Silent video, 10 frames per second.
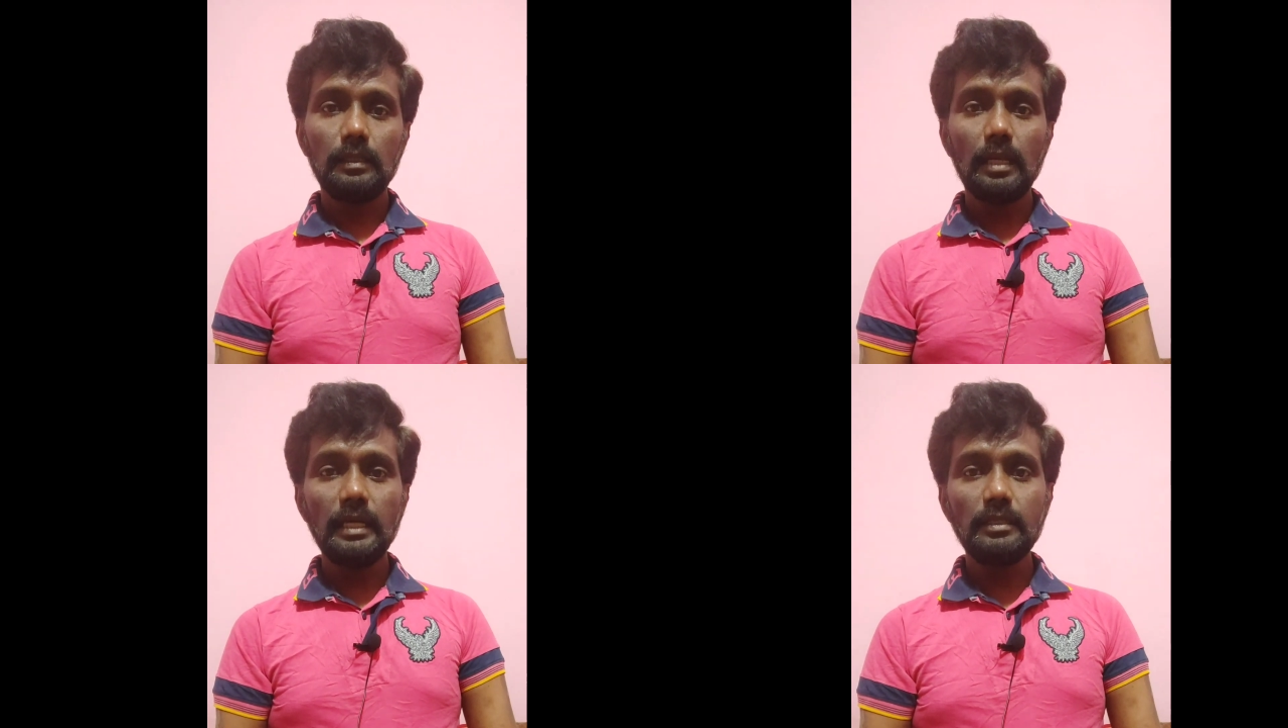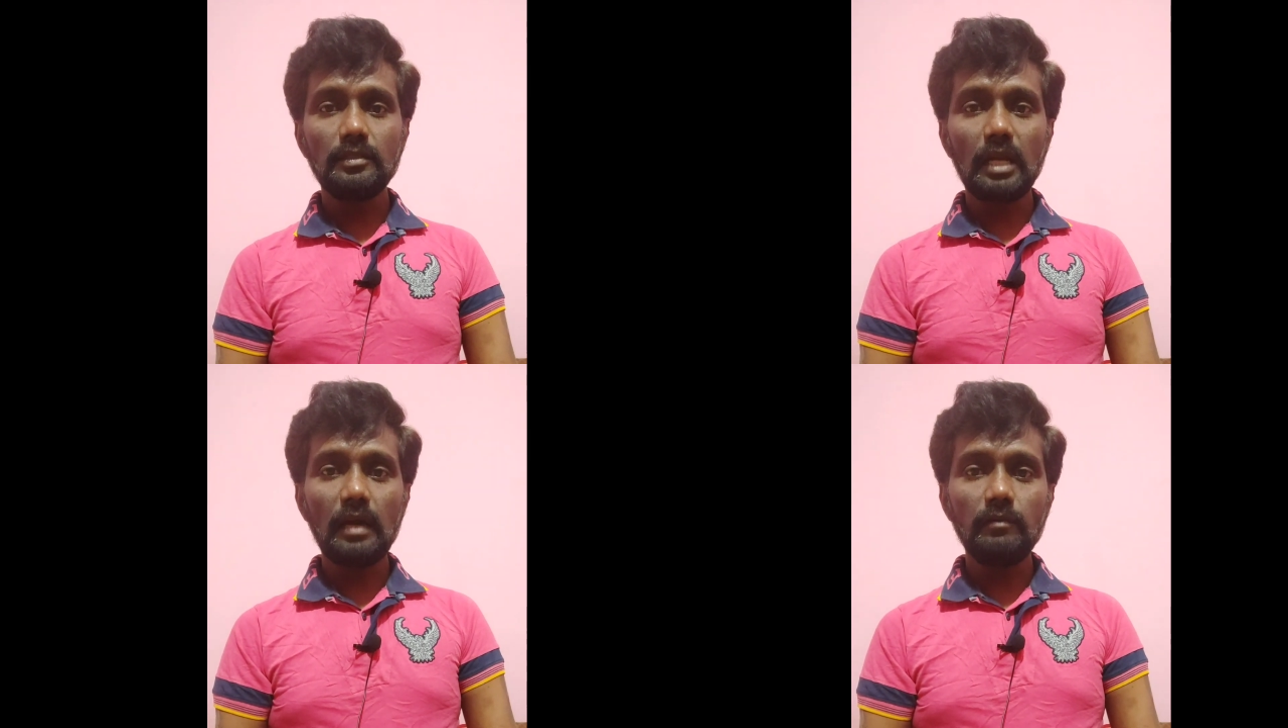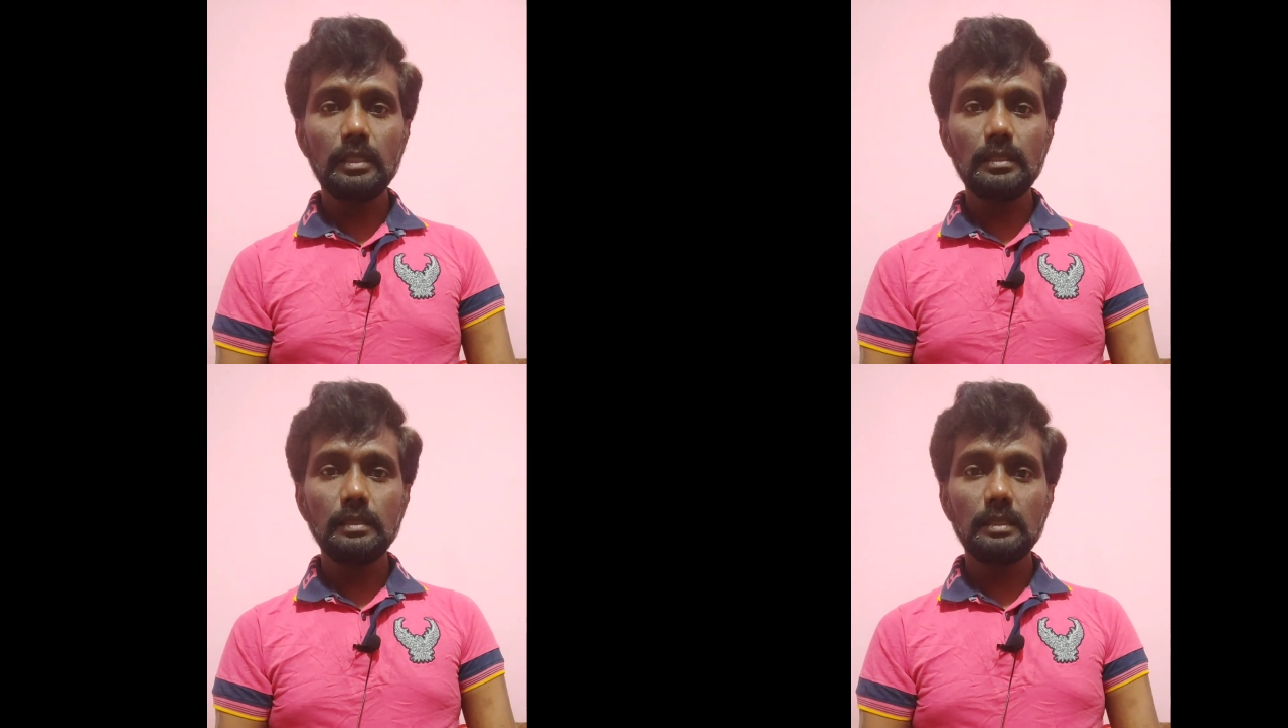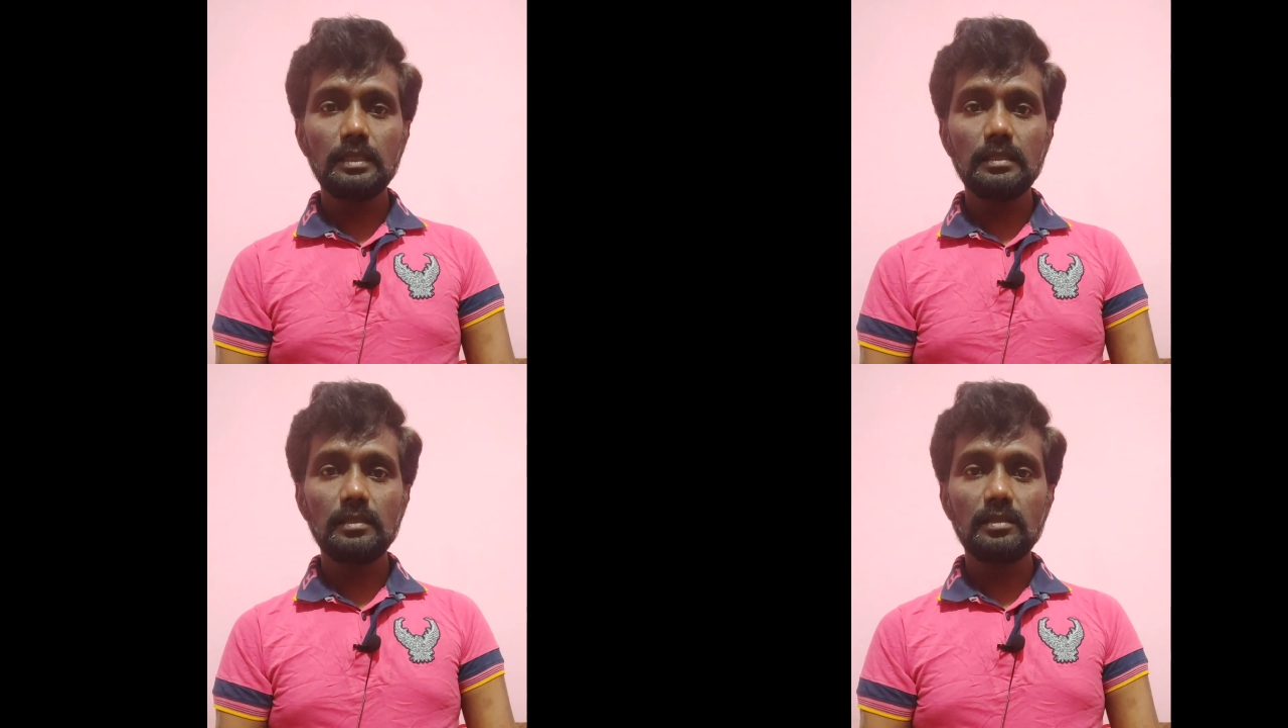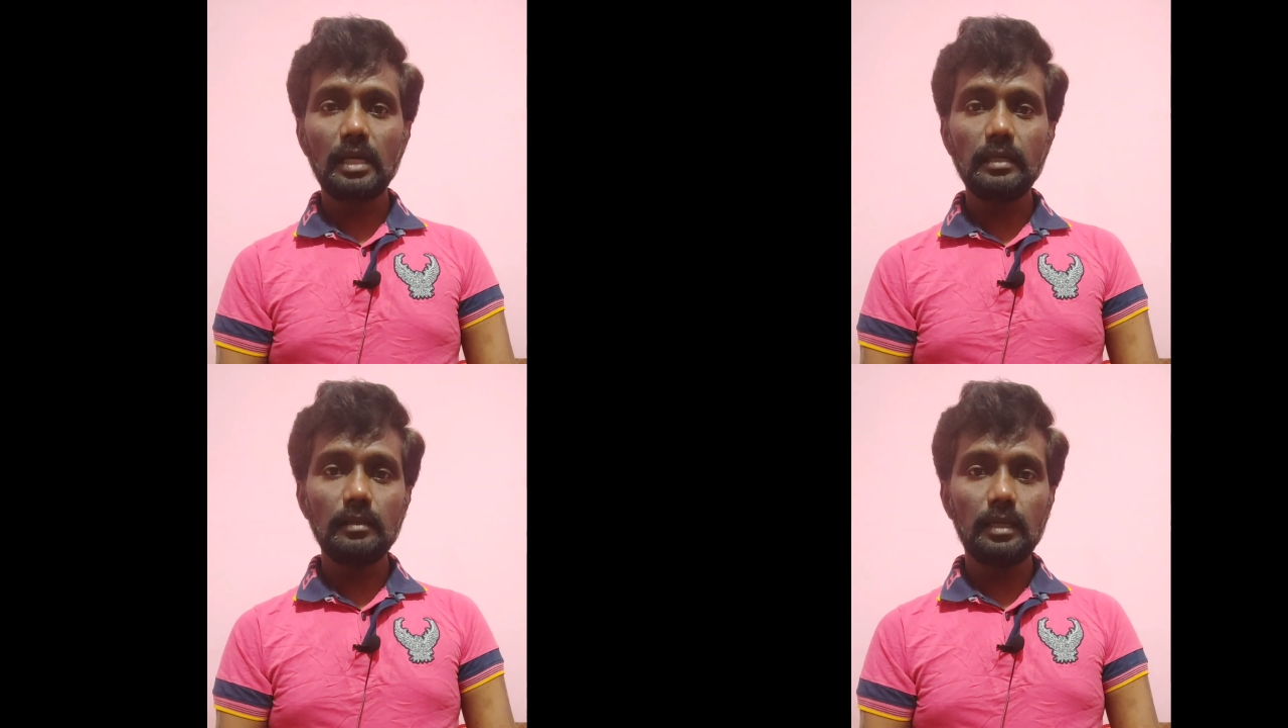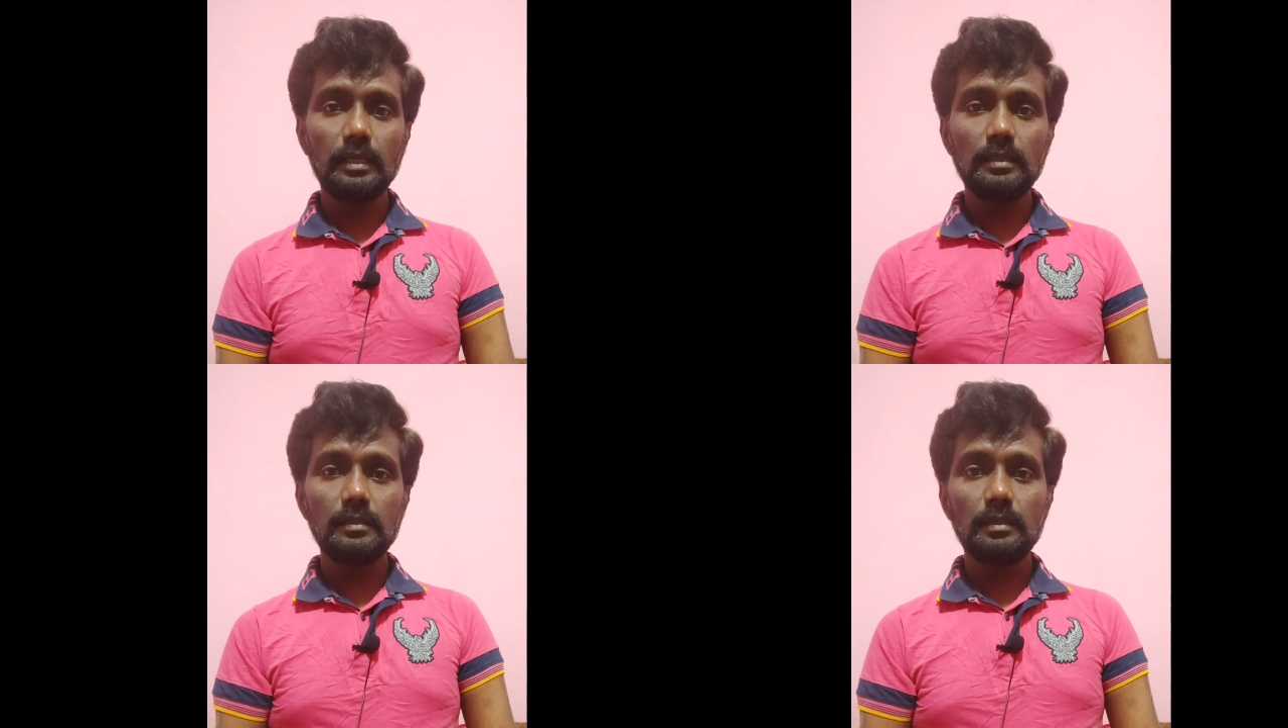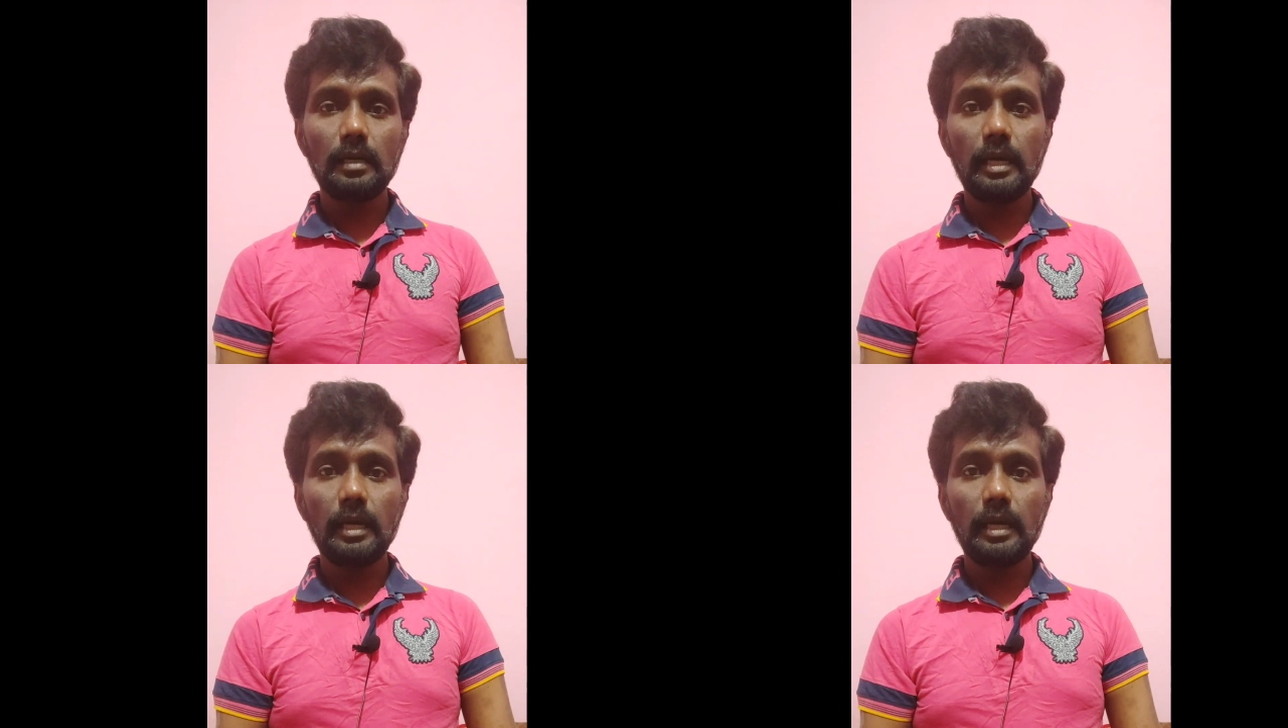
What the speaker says: Light travels in straight lines